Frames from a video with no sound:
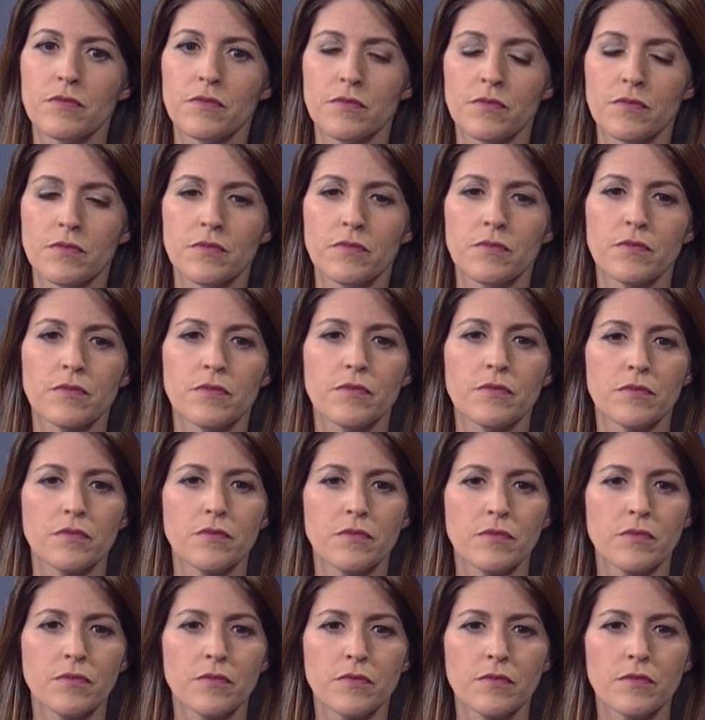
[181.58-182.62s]

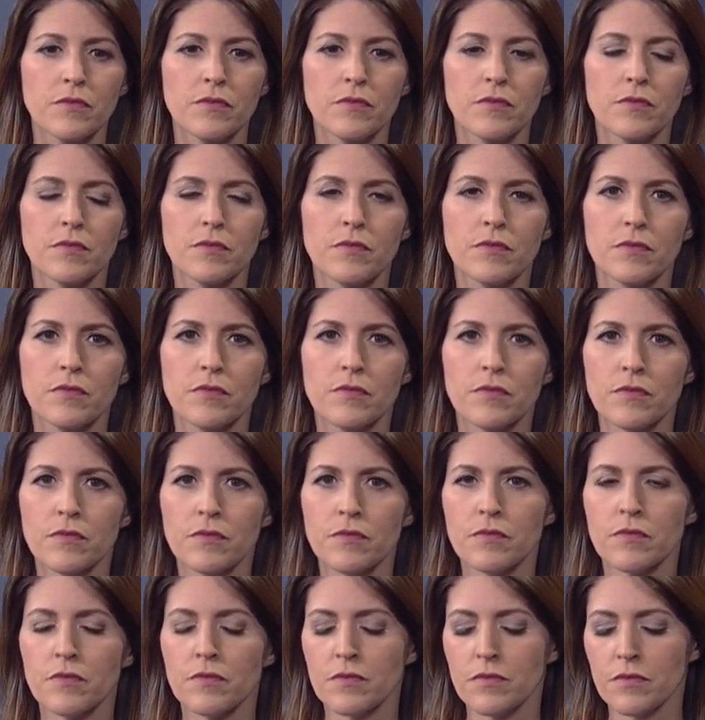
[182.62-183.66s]

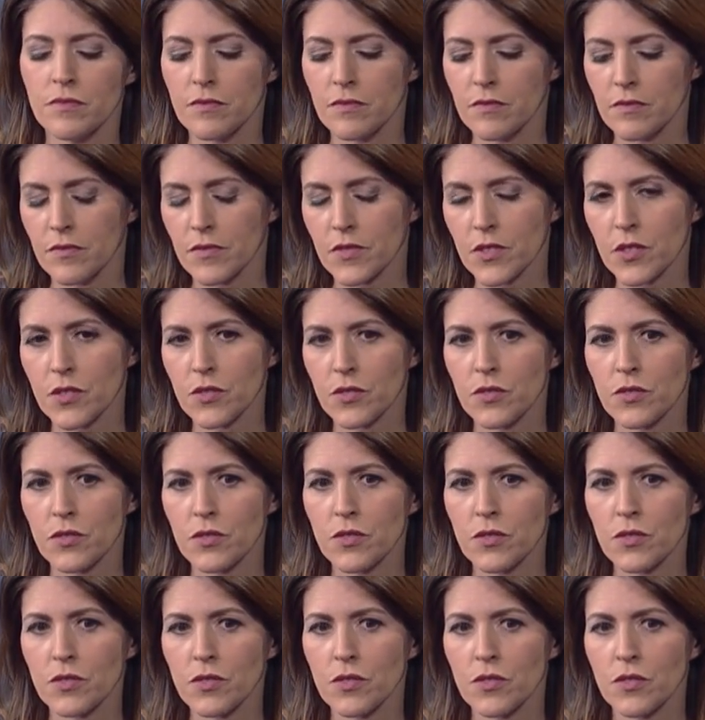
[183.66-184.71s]

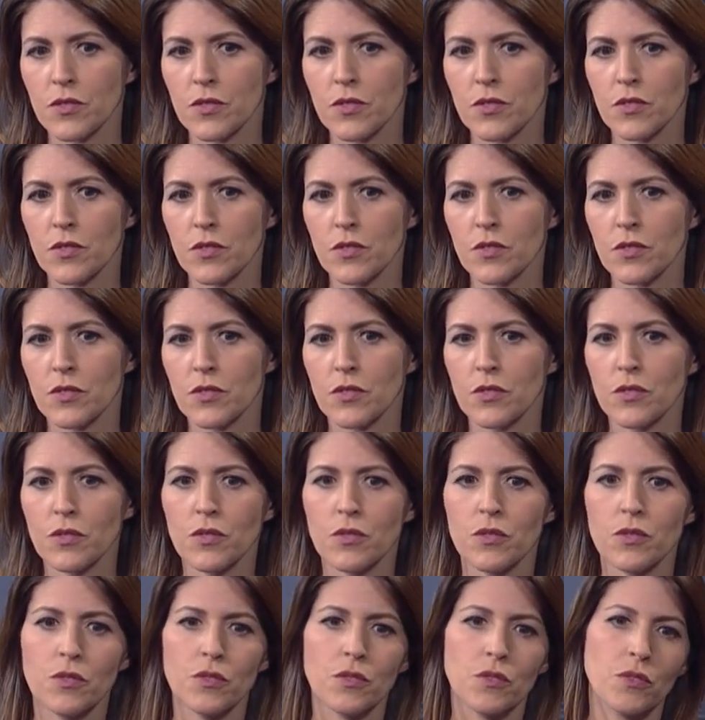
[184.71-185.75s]

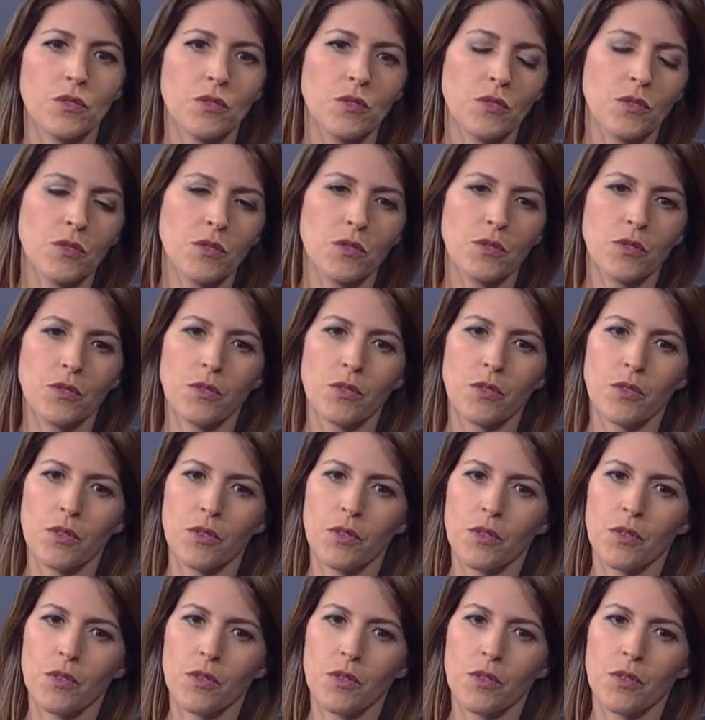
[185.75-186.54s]
[no speech]